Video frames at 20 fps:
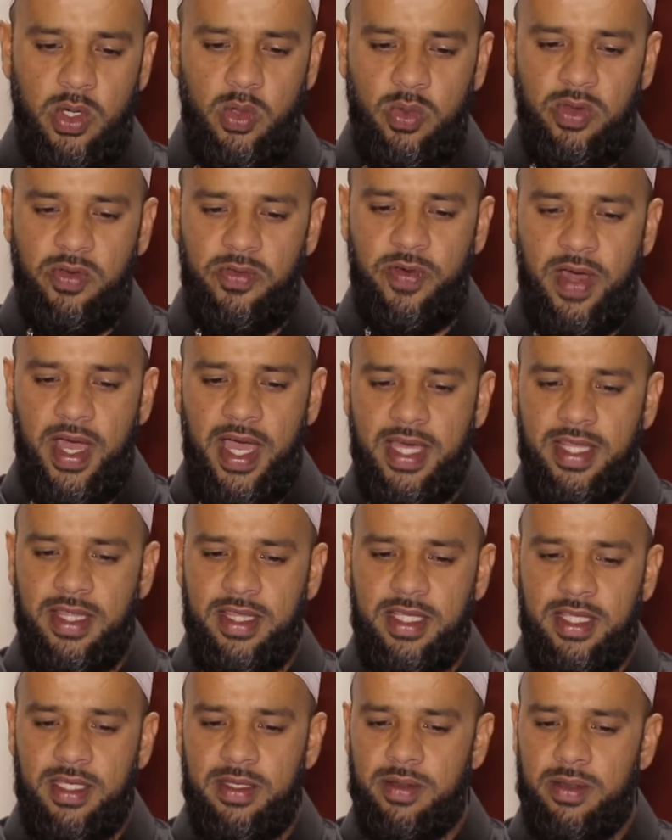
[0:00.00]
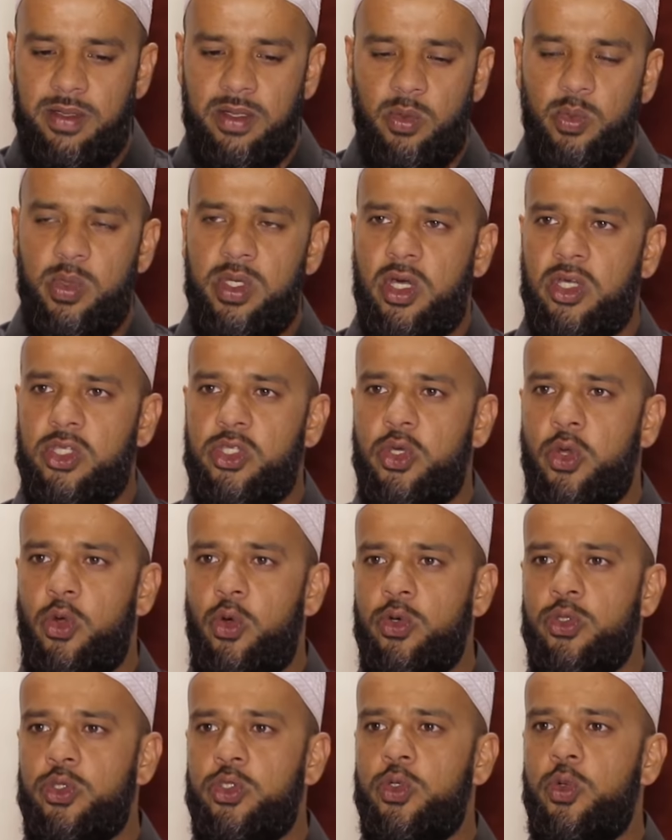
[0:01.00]
We find we are
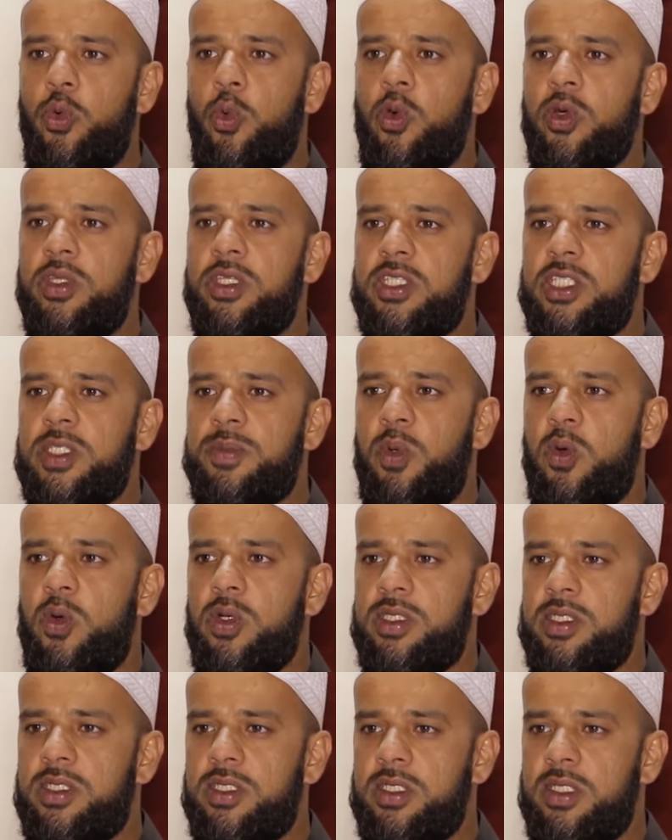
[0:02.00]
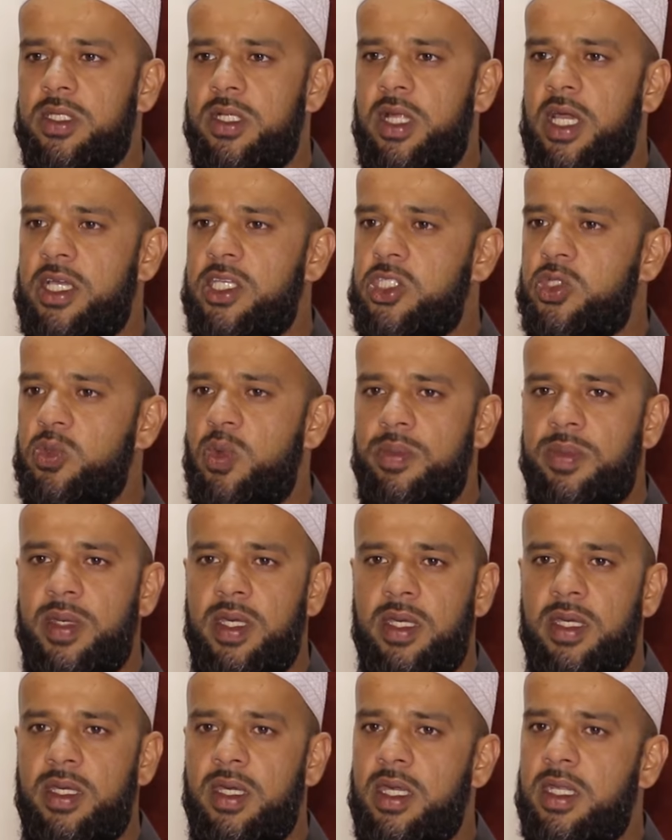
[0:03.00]
drawn to water sports like
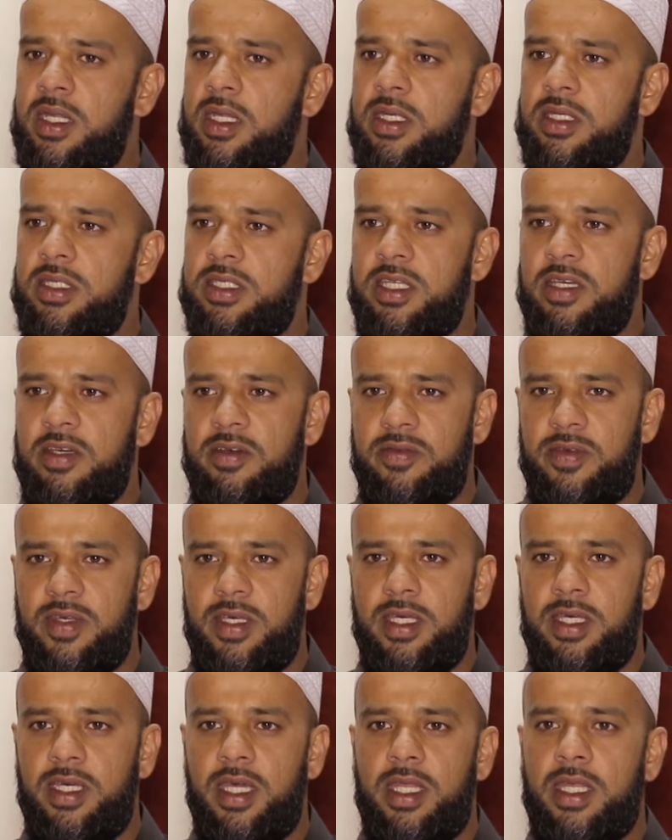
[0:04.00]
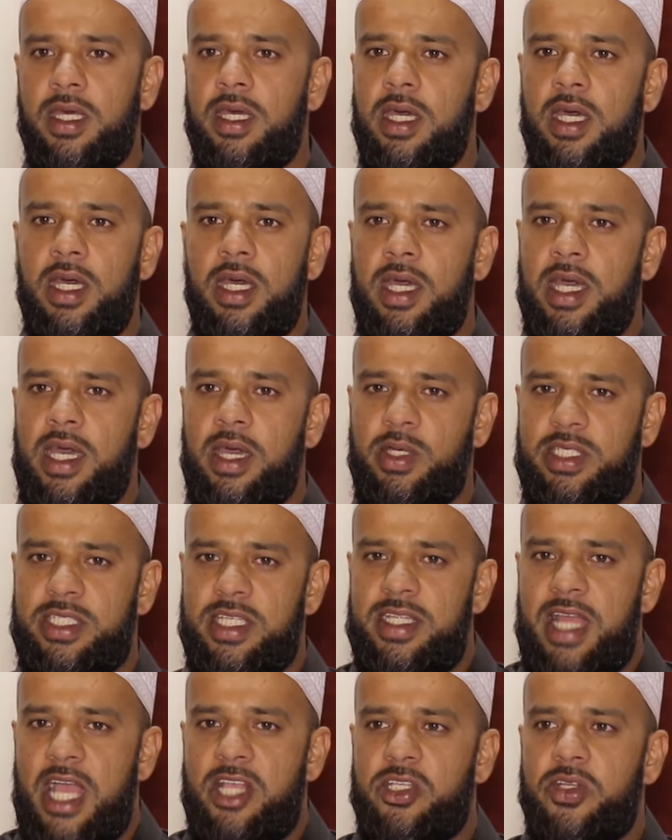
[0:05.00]
swimming and surfing, and it's a
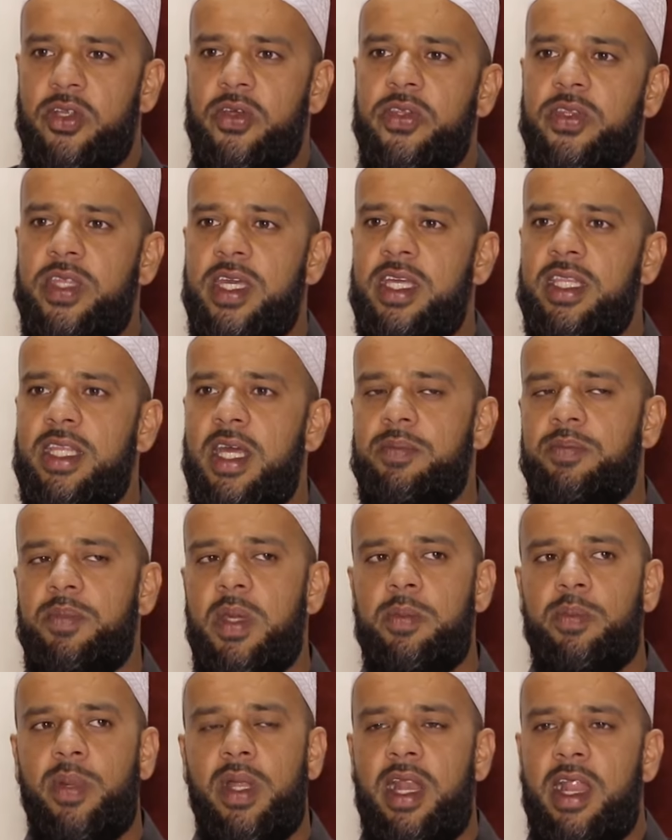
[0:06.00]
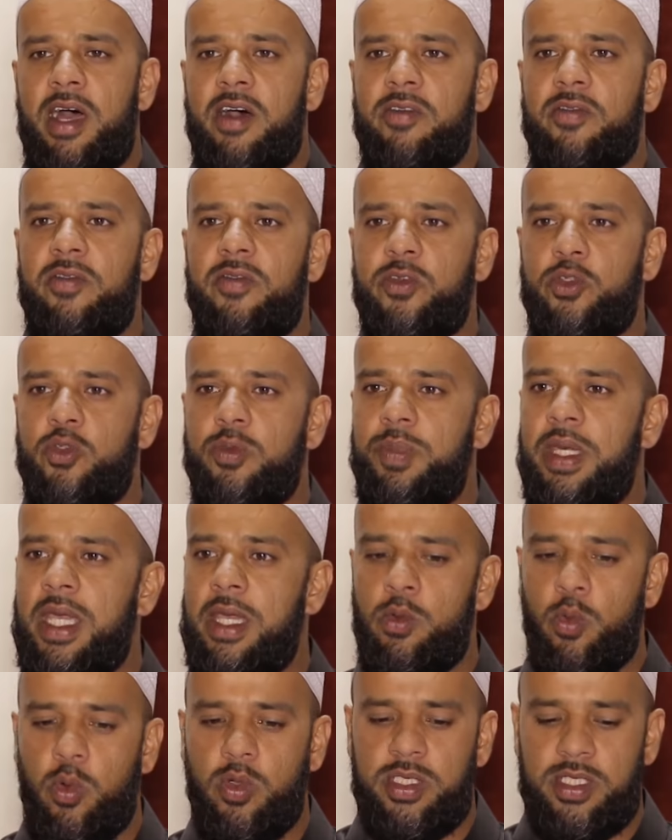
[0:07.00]
natural thing that people love to be
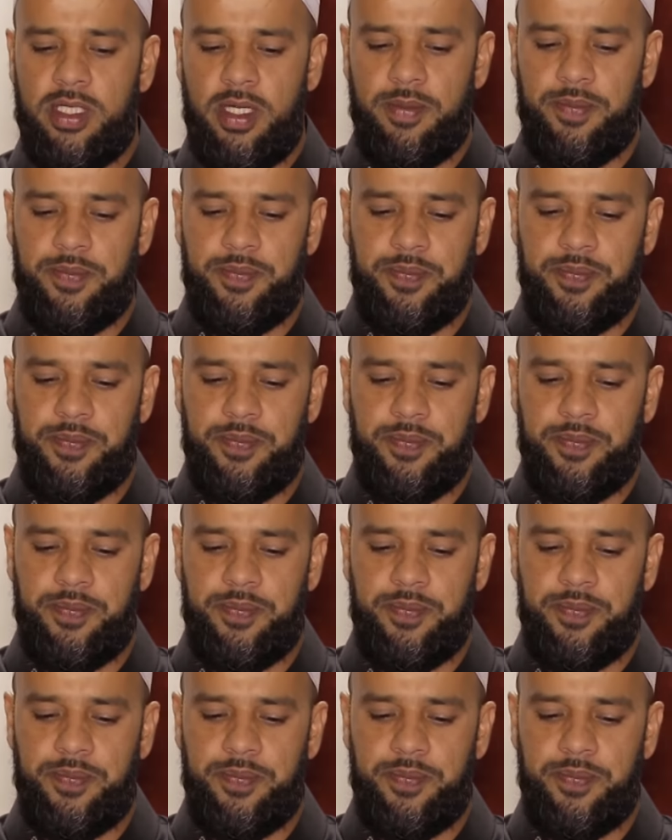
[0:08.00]
in water.